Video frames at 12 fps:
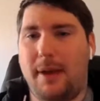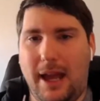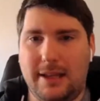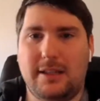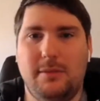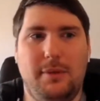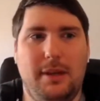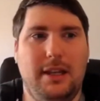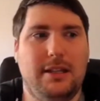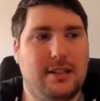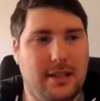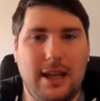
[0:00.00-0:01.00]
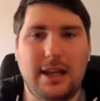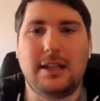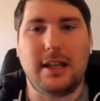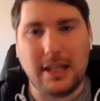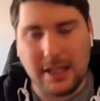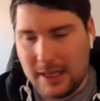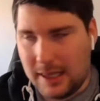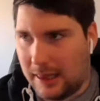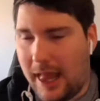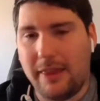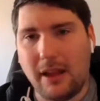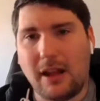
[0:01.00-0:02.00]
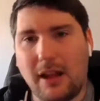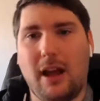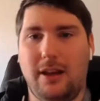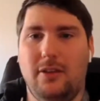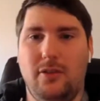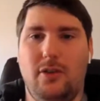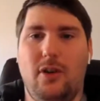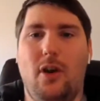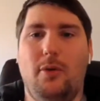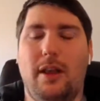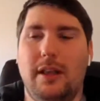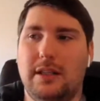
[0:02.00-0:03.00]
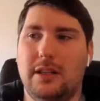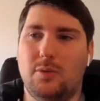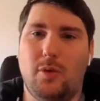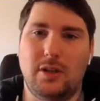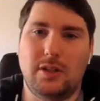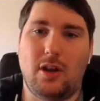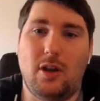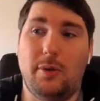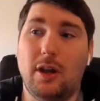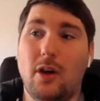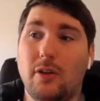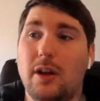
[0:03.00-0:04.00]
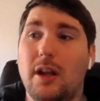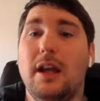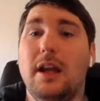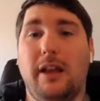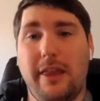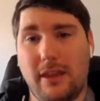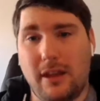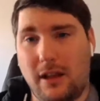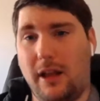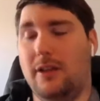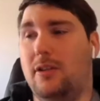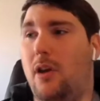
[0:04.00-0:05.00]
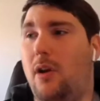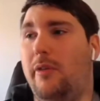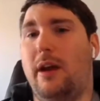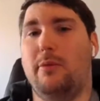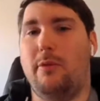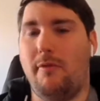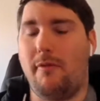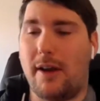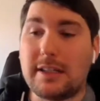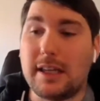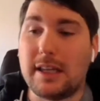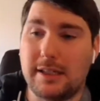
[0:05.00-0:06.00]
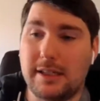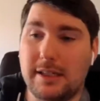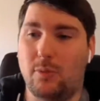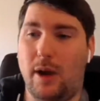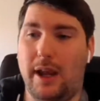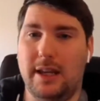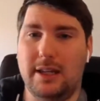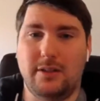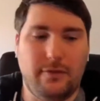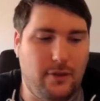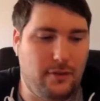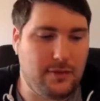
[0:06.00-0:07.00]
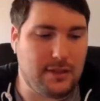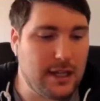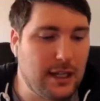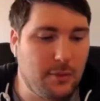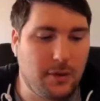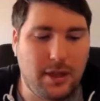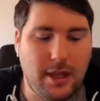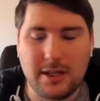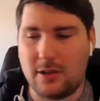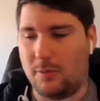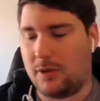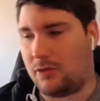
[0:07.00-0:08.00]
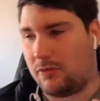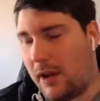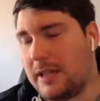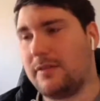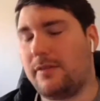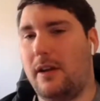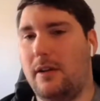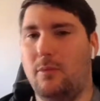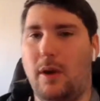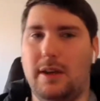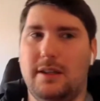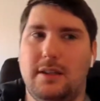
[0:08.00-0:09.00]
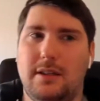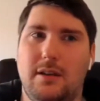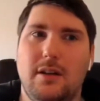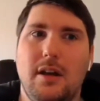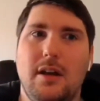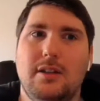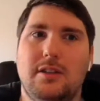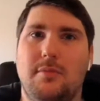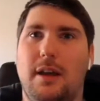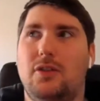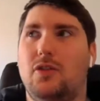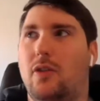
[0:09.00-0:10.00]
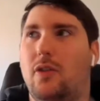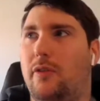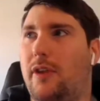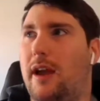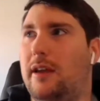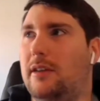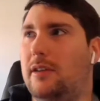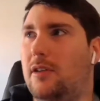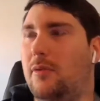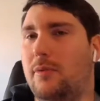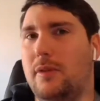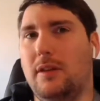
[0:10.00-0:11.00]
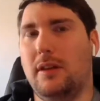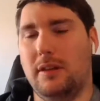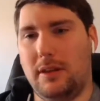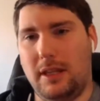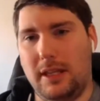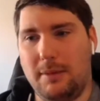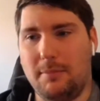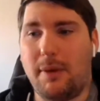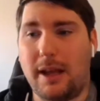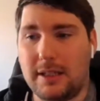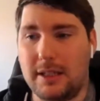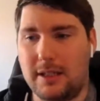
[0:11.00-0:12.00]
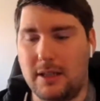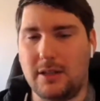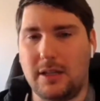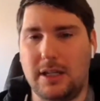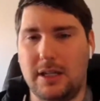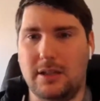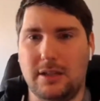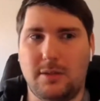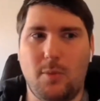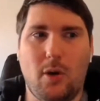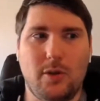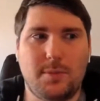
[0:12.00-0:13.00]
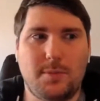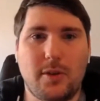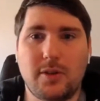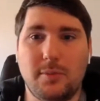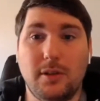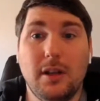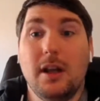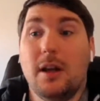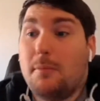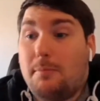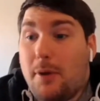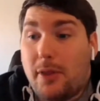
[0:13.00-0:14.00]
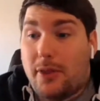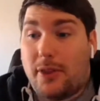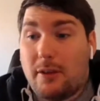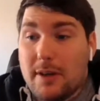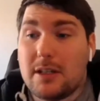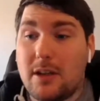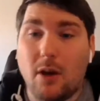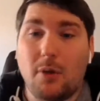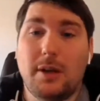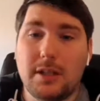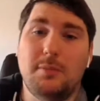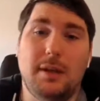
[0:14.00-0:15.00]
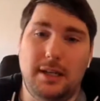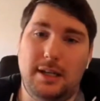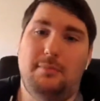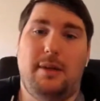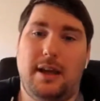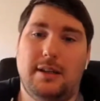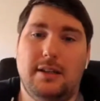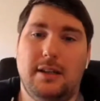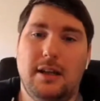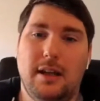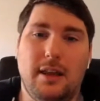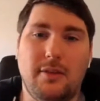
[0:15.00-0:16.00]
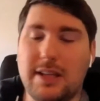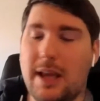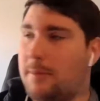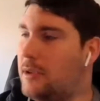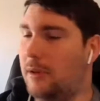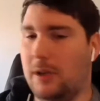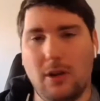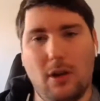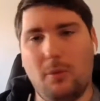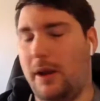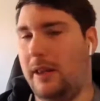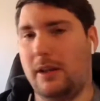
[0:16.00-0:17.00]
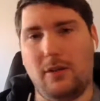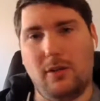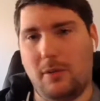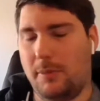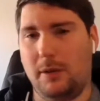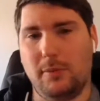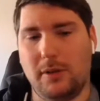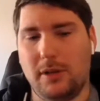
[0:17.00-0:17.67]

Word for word: has to be say, let the client know that this is mm. what is going on. Let the client know that we're investigating ways of, of, dealing with this, and we're trying to find ways to to make sure that you know the the impact is as is as small as possible. But there is going to be an impact. There is absolutely no way there cannot be one.